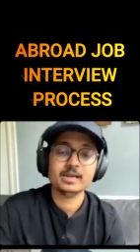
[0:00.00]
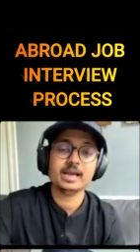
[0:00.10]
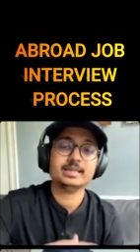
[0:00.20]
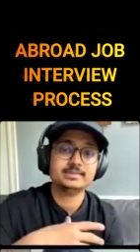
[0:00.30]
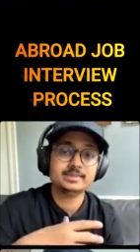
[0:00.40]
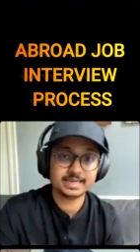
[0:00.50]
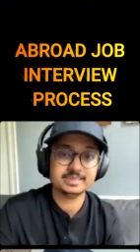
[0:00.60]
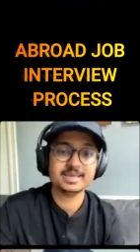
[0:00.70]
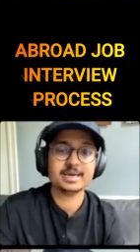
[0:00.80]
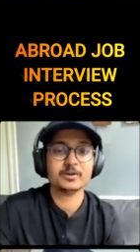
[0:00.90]
And
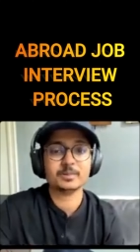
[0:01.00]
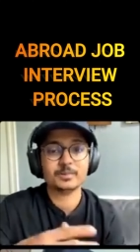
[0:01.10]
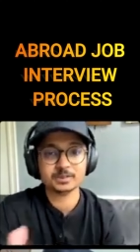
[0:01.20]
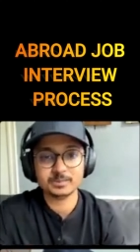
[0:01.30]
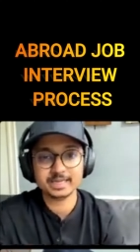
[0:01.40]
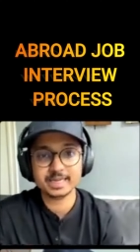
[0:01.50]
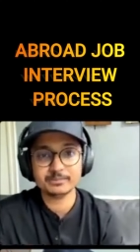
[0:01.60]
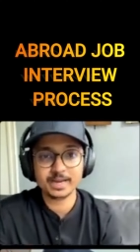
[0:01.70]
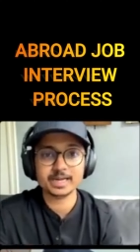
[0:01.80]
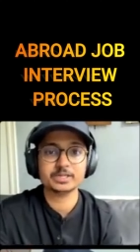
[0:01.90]
then they are going to possibly
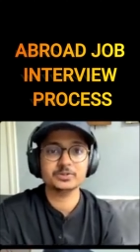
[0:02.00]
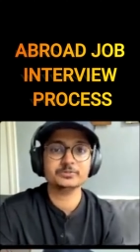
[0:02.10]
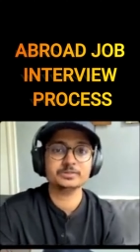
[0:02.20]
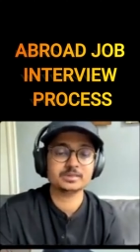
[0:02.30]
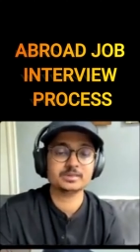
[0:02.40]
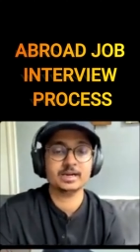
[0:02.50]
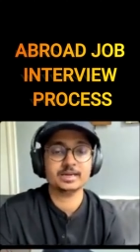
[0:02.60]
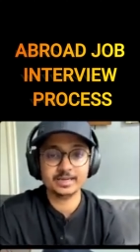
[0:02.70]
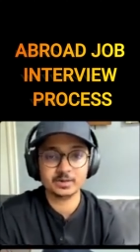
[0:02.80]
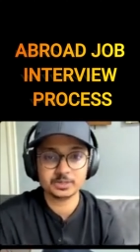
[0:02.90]
get back to you within a
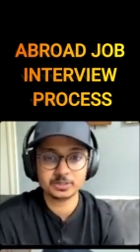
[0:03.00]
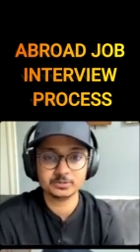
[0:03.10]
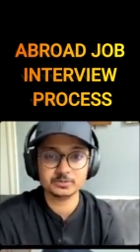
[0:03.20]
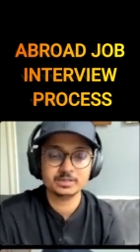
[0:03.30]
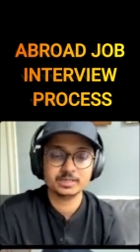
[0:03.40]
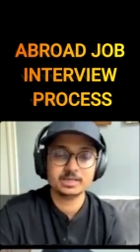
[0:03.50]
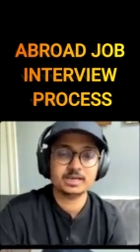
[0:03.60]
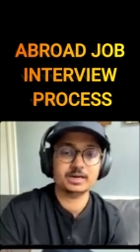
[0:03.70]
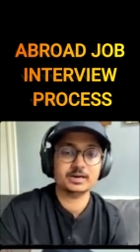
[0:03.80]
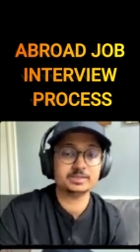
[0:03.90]
day or two
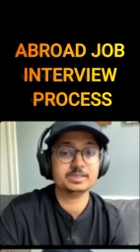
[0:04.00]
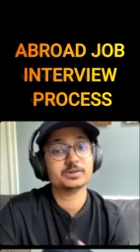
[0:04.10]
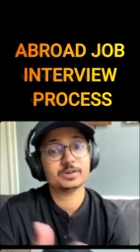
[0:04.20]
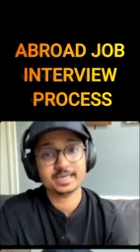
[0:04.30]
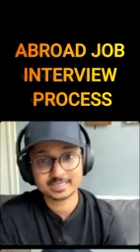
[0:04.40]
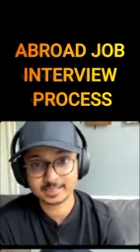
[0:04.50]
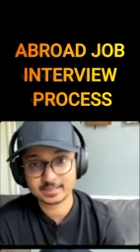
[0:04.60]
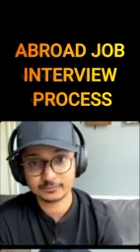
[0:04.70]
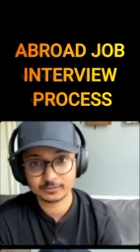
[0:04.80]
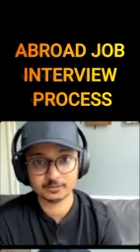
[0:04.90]
with your next
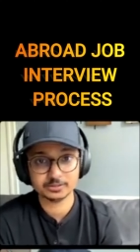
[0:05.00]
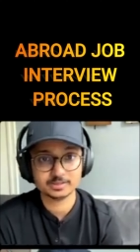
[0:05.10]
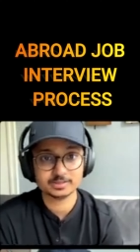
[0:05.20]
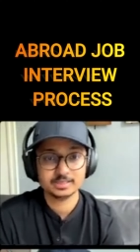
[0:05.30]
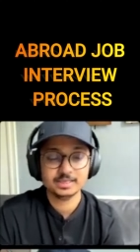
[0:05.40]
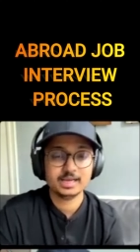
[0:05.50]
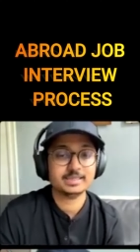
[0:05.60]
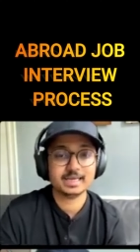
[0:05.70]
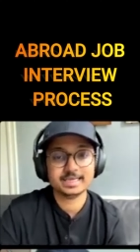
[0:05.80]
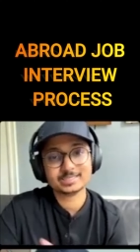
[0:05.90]
set of rounds.
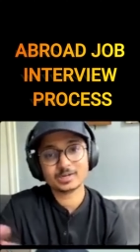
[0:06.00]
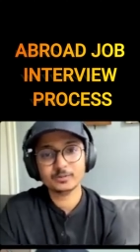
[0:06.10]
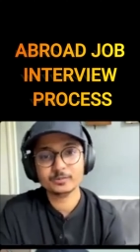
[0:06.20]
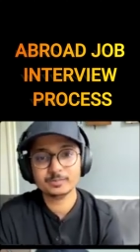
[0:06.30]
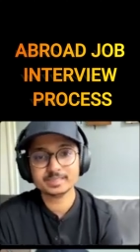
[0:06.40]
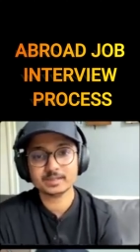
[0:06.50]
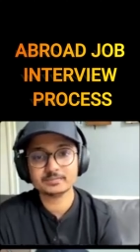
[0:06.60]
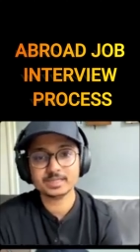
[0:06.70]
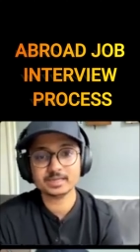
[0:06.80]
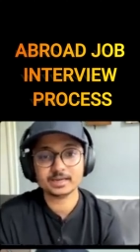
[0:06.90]
And the next round would be
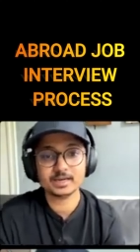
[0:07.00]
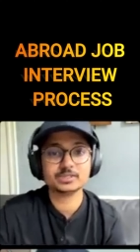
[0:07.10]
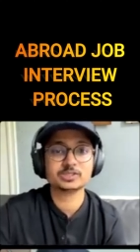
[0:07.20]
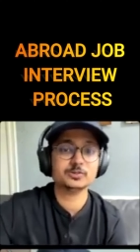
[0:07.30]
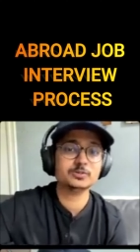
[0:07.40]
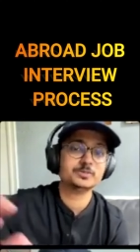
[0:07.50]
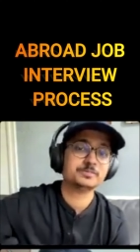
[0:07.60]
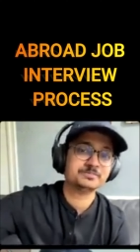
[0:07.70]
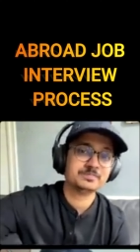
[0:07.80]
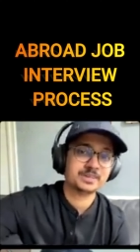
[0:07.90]
something in regards to
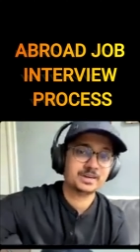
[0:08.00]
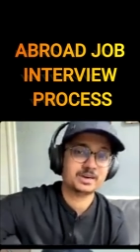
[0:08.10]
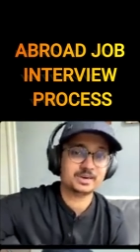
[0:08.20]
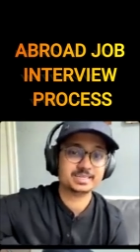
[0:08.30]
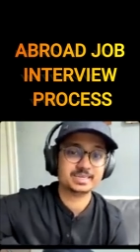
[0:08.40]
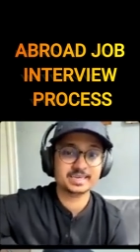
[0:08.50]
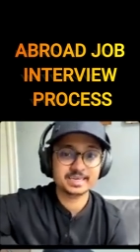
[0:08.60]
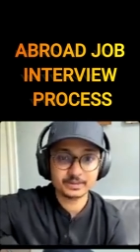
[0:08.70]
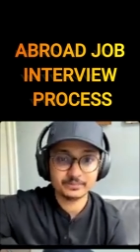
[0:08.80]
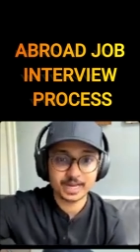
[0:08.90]
a
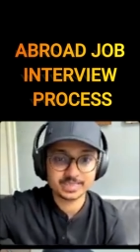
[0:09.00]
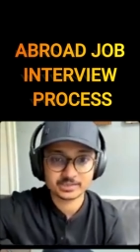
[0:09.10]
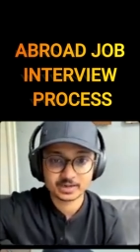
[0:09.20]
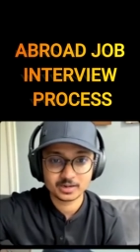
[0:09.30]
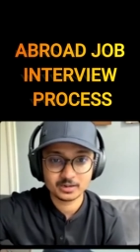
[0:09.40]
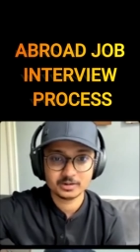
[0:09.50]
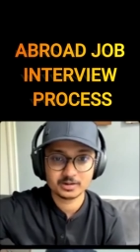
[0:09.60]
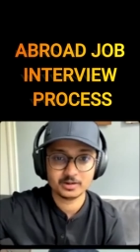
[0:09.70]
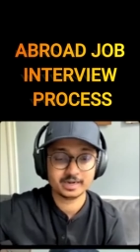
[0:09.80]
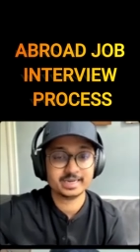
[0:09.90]
technical manager round
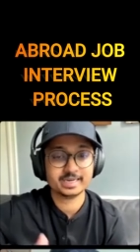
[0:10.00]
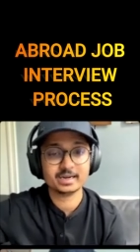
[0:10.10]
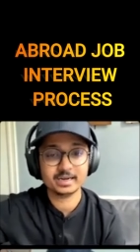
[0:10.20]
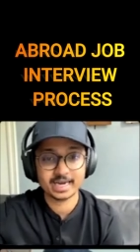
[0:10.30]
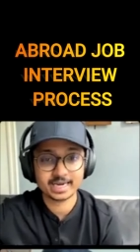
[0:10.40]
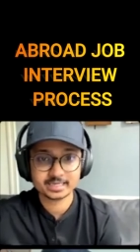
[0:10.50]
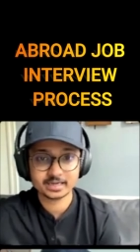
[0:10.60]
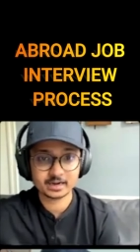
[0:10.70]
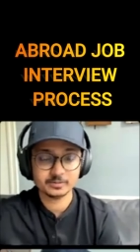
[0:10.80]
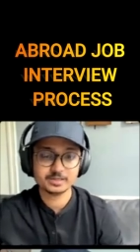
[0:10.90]
or a technical
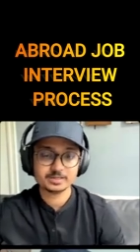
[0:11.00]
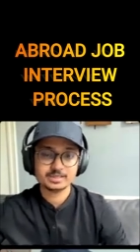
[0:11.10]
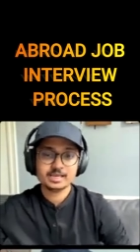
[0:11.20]
director round.